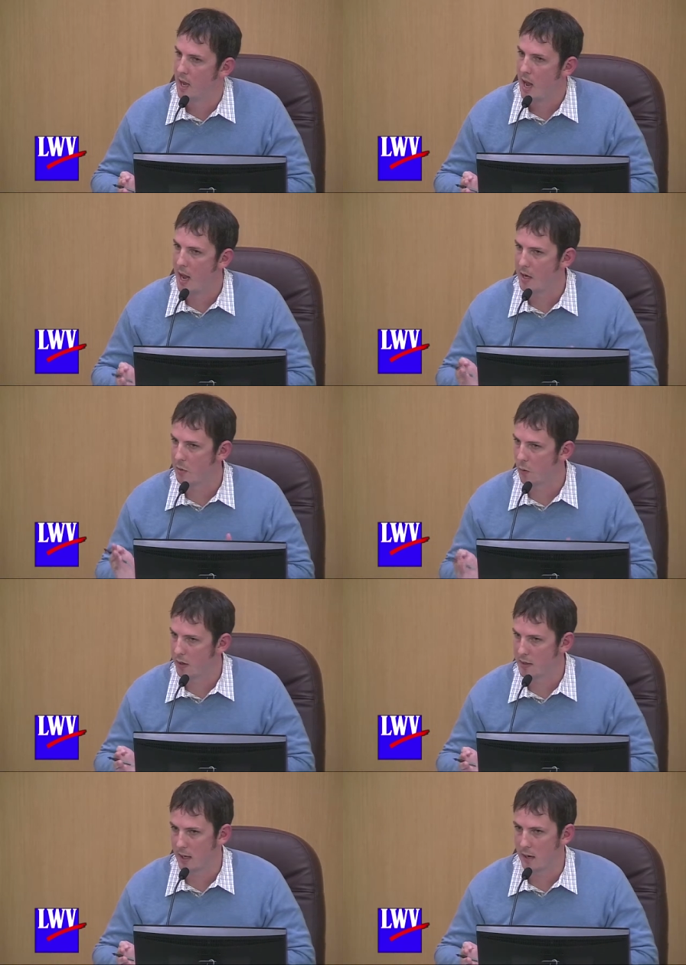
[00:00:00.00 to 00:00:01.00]
And you
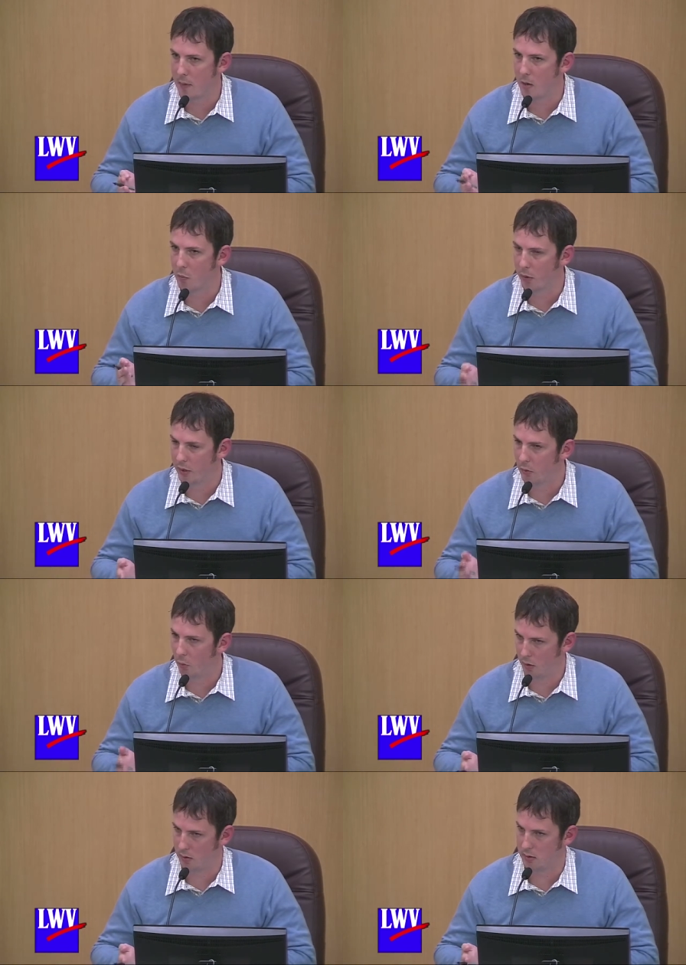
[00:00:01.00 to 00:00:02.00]
want to talk about real
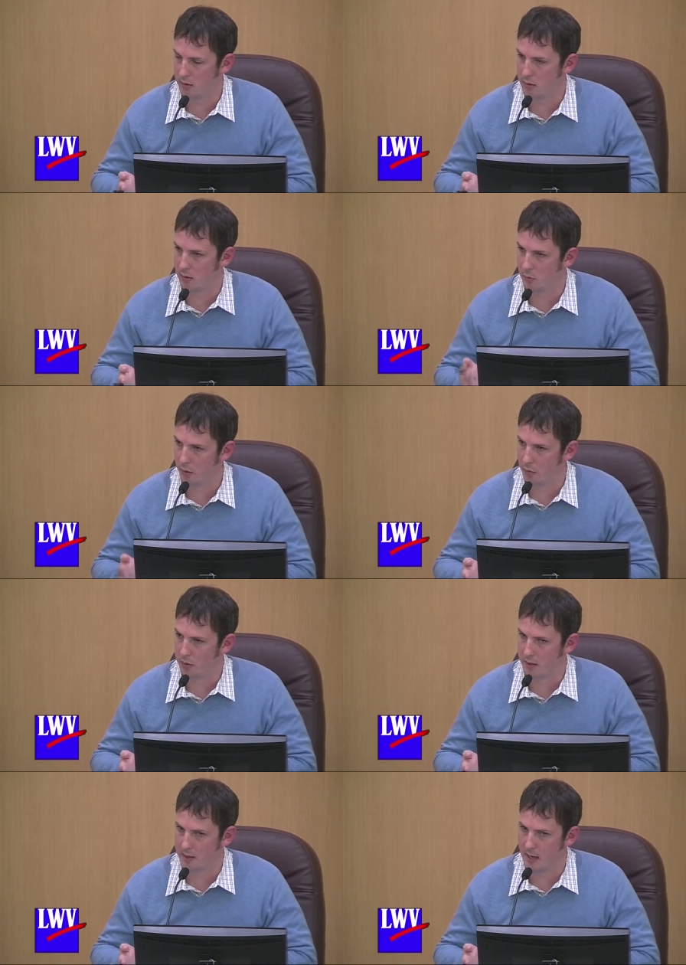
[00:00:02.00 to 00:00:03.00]
world, real
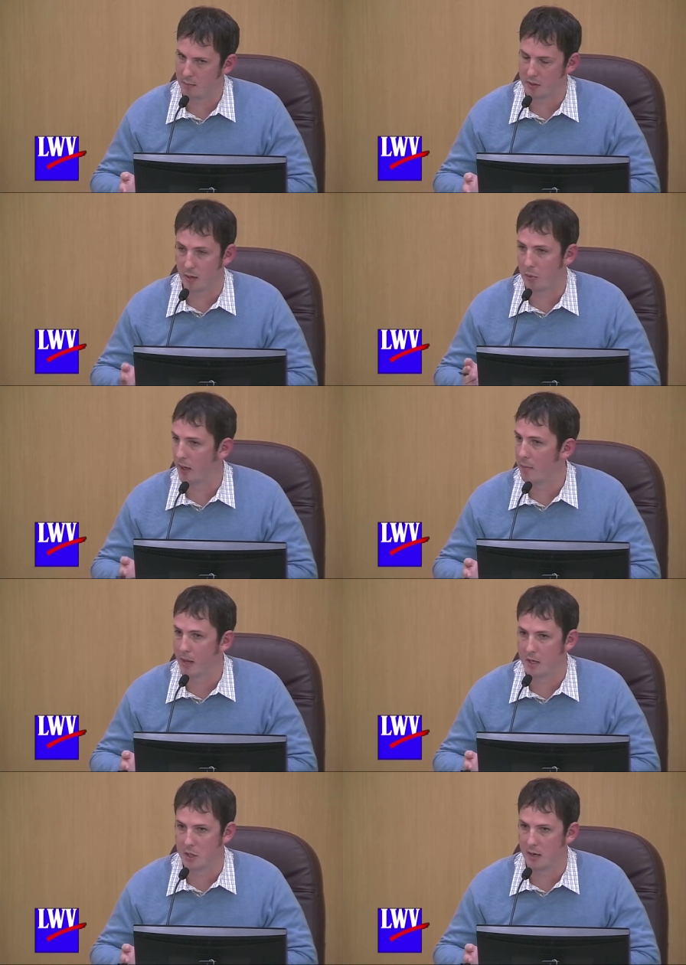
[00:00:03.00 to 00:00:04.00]
world examples, I'll bring up
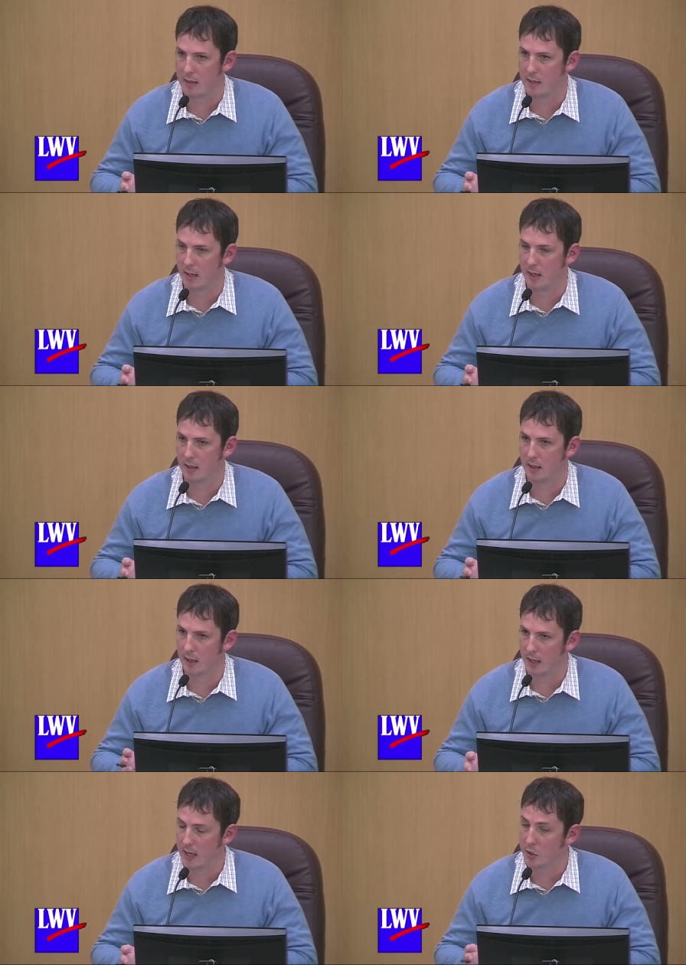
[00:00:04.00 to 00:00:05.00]
Ben and Jerry's again.
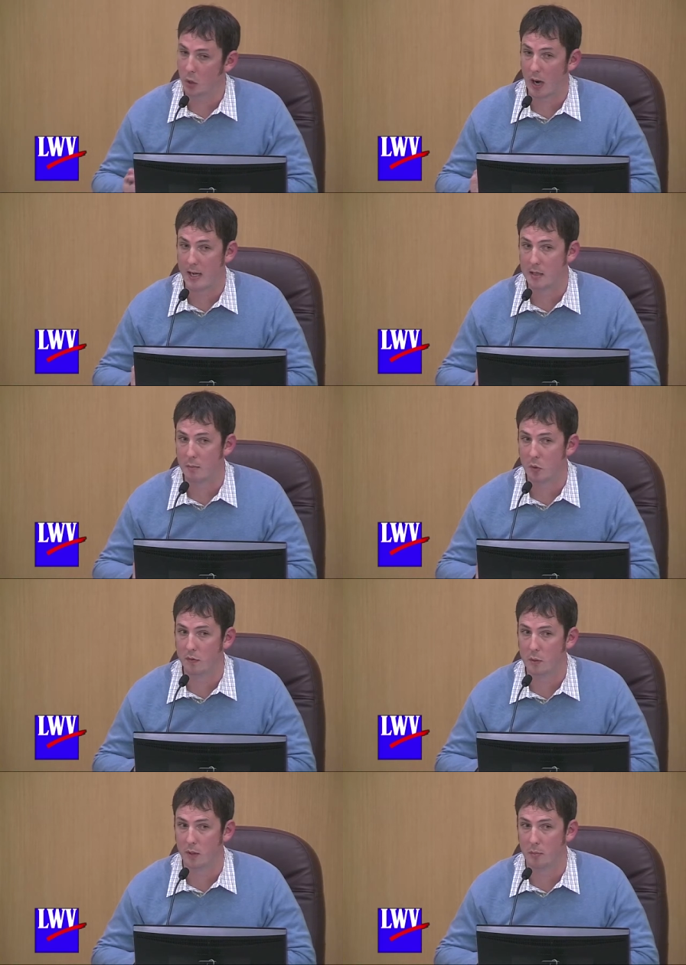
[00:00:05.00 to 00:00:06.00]
Again, trying to
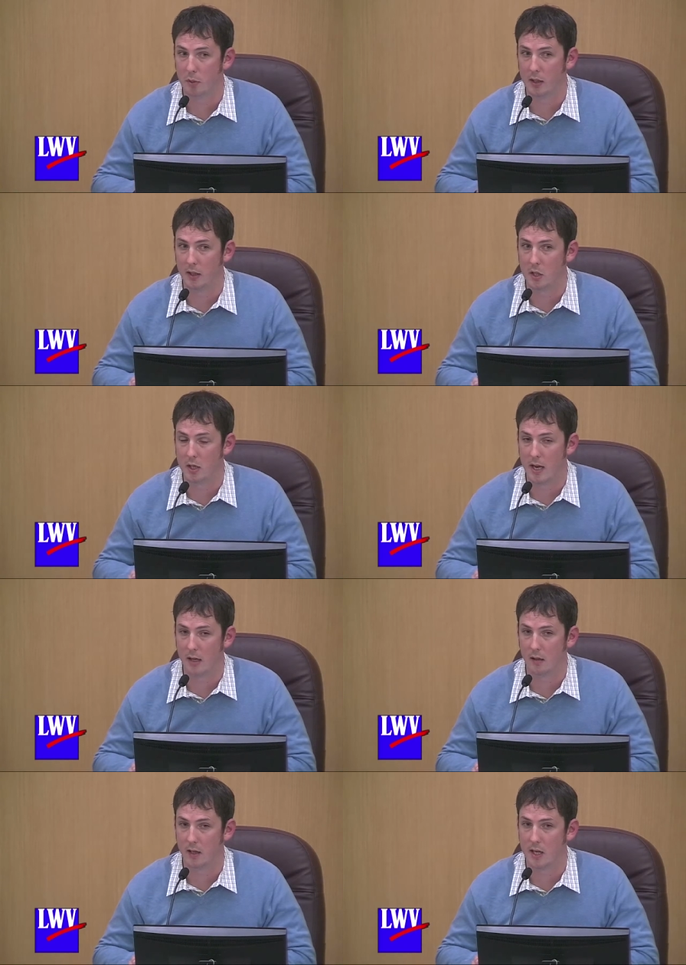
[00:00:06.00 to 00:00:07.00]
move to a completely
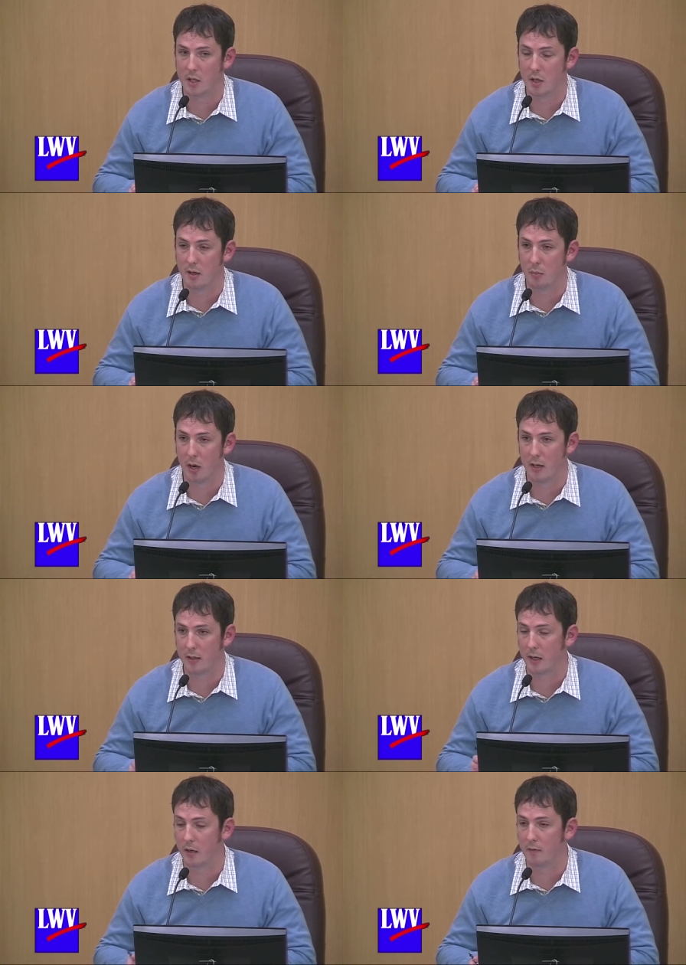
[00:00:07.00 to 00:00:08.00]
genetically engineered
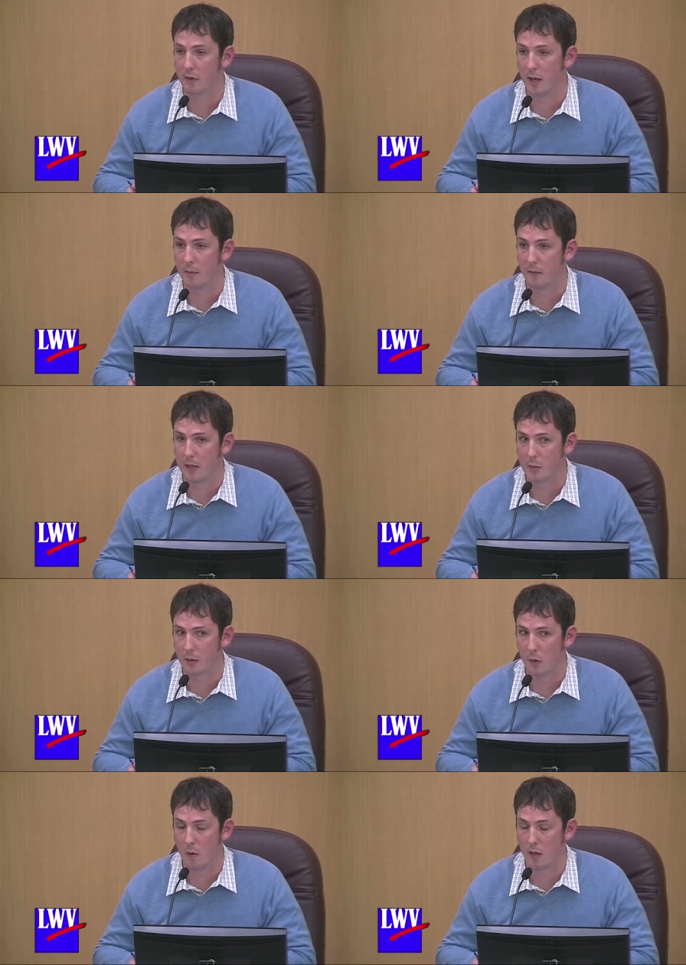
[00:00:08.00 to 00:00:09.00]
product and good for them if that's what
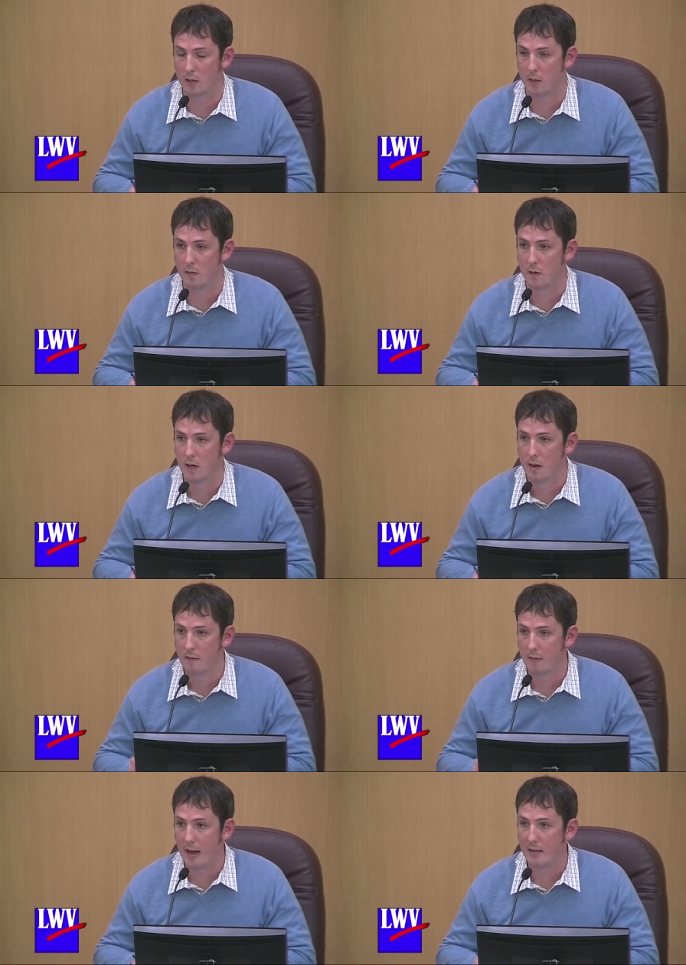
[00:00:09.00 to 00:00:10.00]
they want to do.
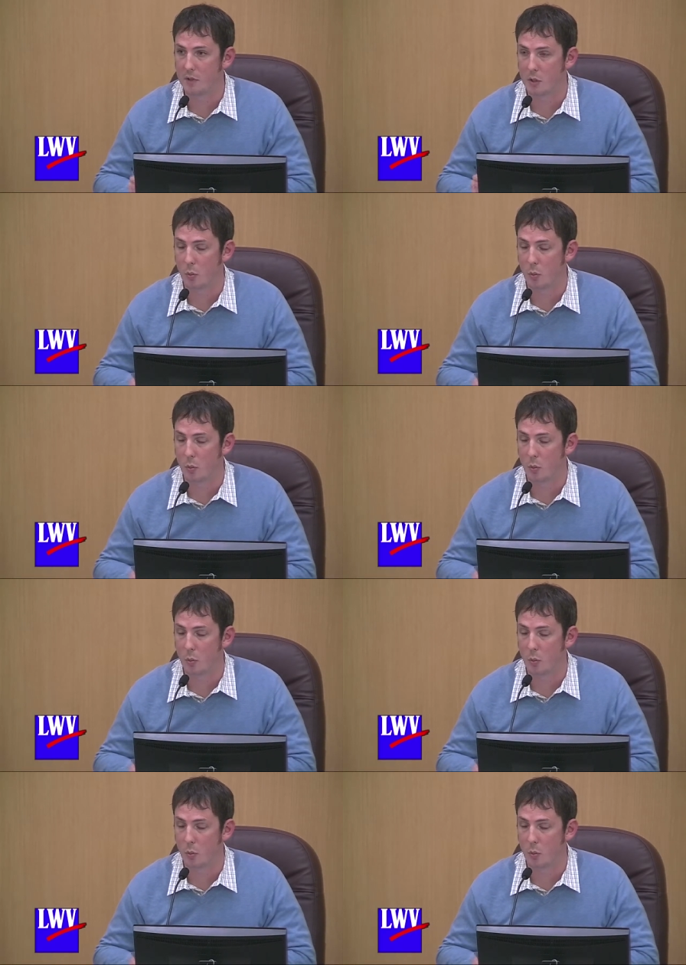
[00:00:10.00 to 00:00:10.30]
Five to